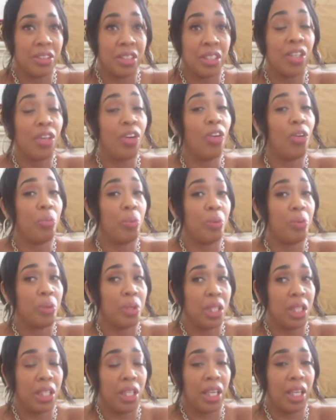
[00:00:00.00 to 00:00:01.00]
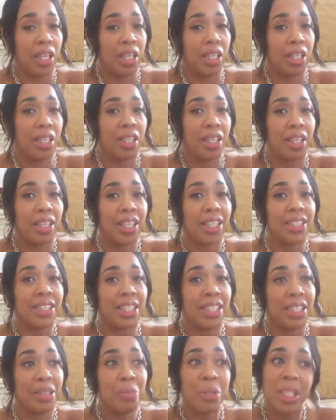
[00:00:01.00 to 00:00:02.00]
They're open really late. And I
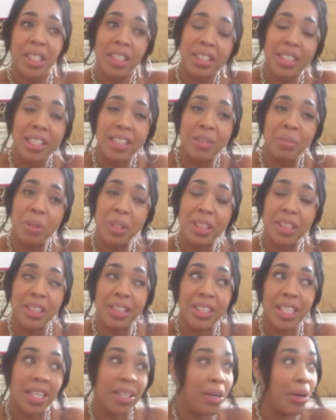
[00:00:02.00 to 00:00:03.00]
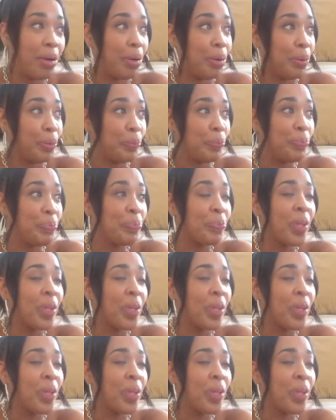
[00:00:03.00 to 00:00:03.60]
said, let me get a slice of pizza to take home.